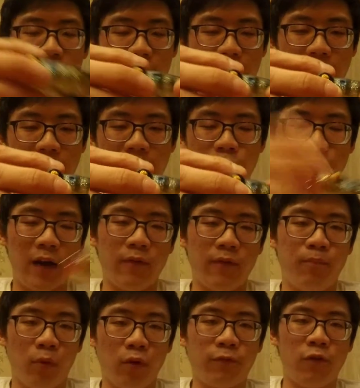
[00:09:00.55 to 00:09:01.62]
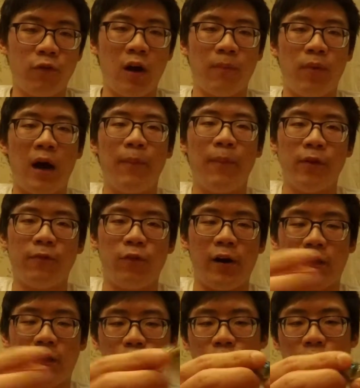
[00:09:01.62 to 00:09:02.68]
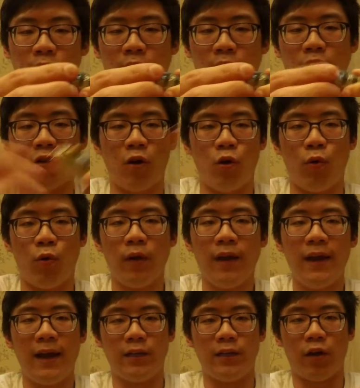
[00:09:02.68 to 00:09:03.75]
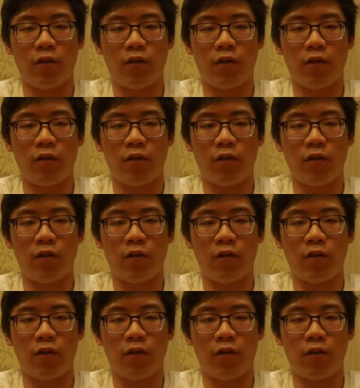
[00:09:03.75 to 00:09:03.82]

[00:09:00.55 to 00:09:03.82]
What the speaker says: And I don't have a bullfrog popping frog, and so it